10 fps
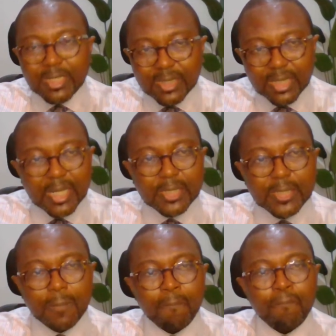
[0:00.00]
internet
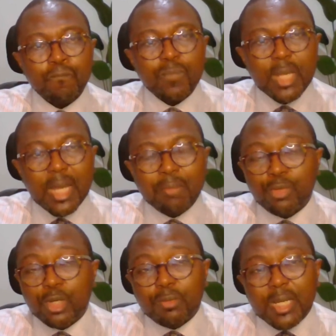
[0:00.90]
and
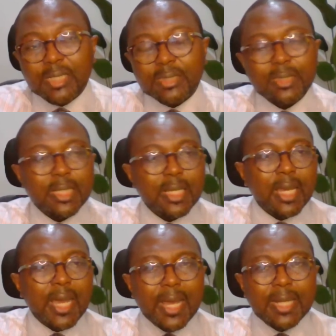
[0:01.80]
broadband.
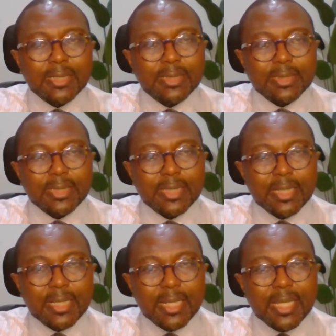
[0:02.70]
And
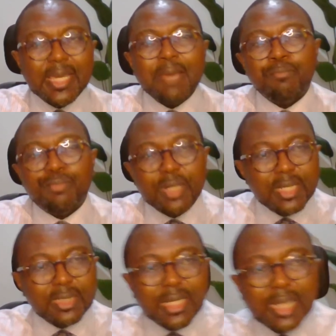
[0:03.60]
he
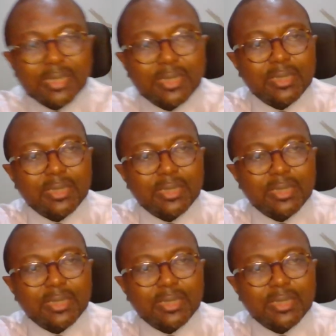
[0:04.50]
embraced that